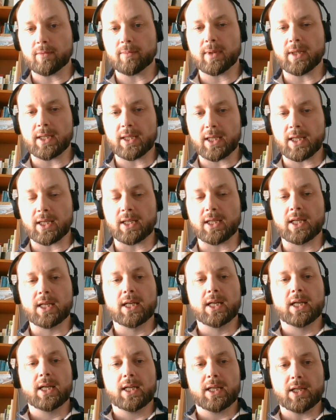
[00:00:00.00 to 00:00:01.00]
But again,
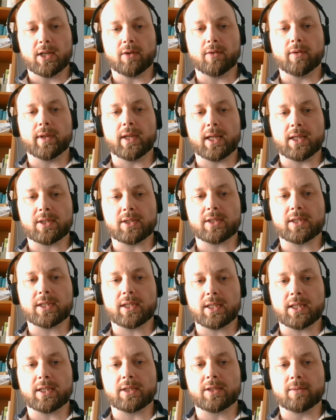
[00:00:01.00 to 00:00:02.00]

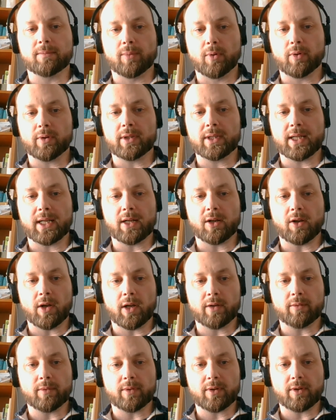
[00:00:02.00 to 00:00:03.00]
it's important to get
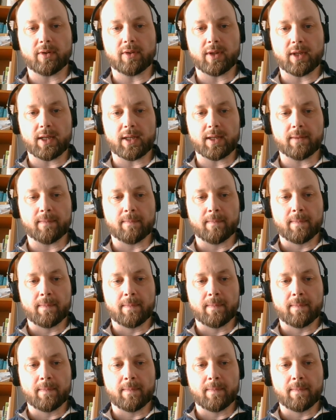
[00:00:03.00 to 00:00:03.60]
on with the thing.